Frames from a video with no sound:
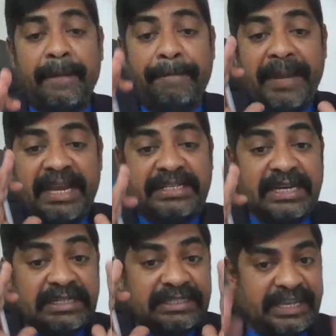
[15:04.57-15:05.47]

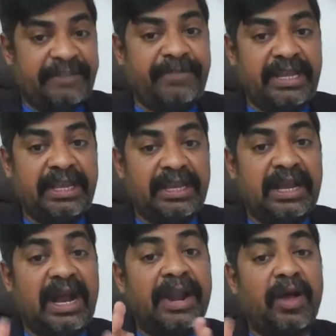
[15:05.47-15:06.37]
patient
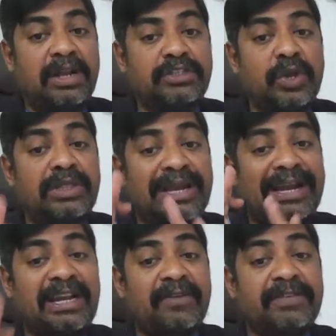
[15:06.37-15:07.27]
safety and also the
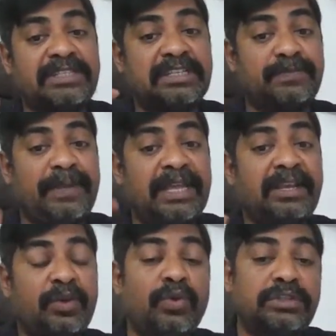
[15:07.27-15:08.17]
data which is
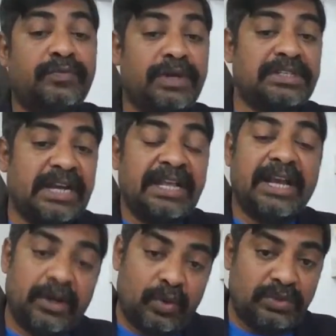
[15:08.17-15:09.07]
being used for study
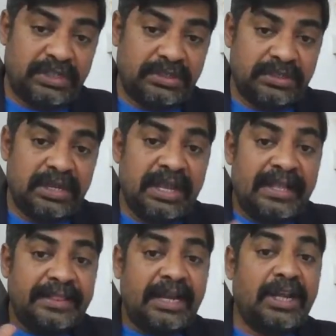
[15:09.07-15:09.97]
conclusions
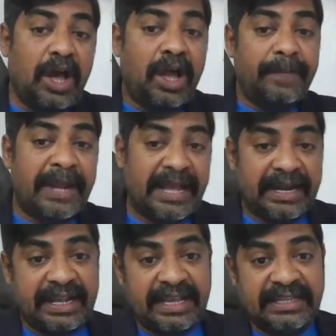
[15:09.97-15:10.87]
that are
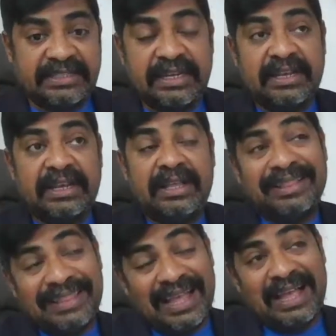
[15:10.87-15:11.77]
prioritized
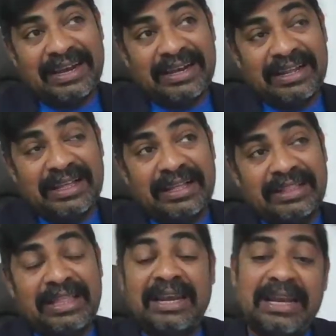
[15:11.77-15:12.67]
than
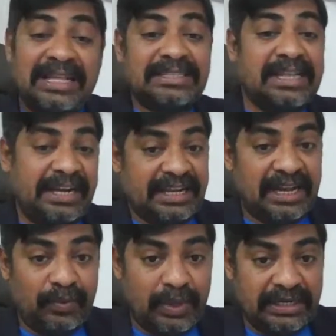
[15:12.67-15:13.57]
the less
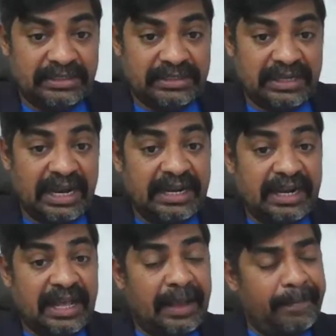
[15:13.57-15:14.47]
critical ones. And
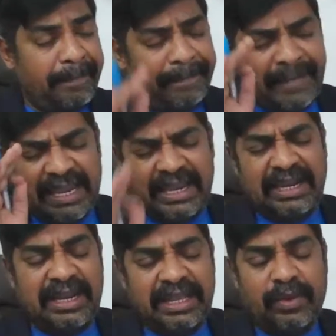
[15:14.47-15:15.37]

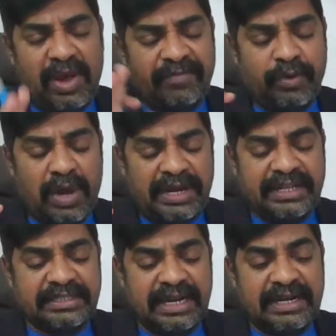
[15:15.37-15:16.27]
mainly you have to
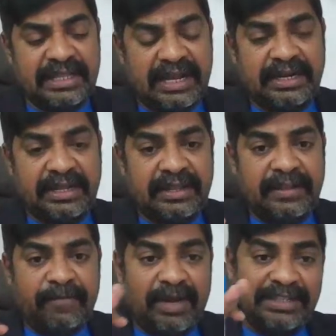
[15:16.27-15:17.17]
understand that
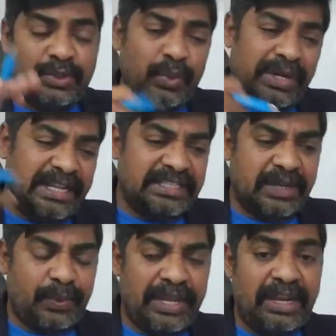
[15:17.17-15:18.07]
once you raise
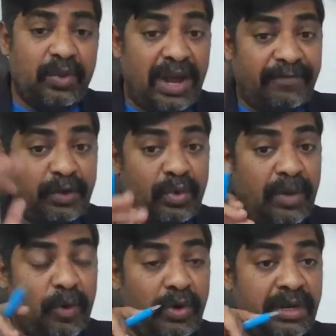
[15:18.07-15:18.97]
a query, you have to know
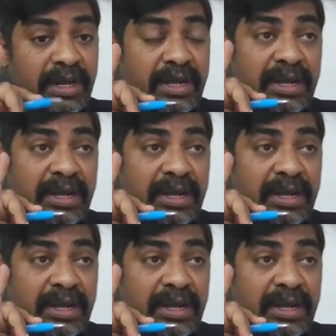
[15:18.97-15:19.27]
about